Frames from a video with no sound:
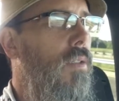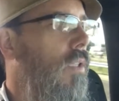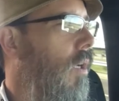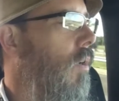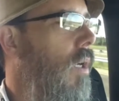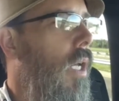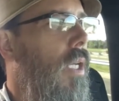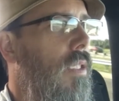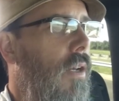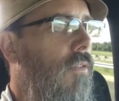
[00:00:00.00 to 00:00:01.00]
So
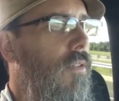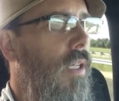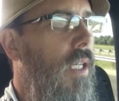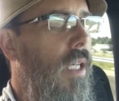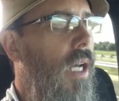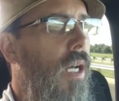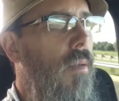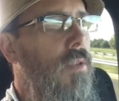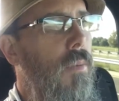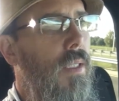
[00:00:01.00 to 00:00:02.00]
definitely um,
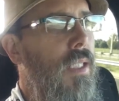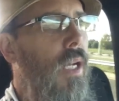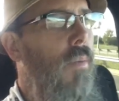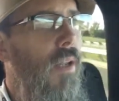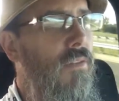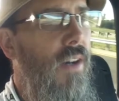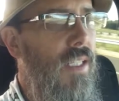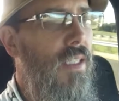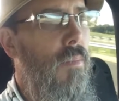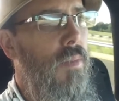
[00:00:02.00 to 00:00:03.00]
super excited when I
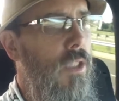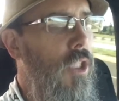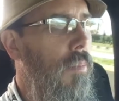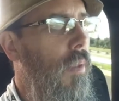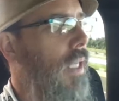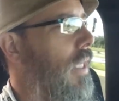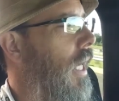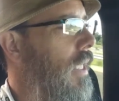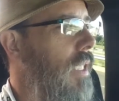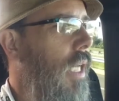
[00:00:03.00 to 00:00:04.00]
find something cheap like
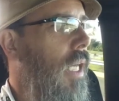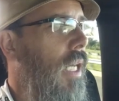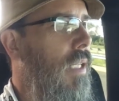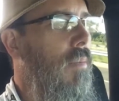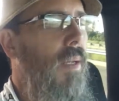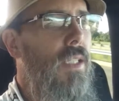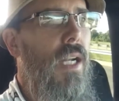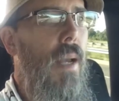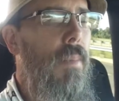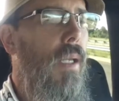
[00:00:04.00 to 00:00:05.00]
that, and it makes her happy.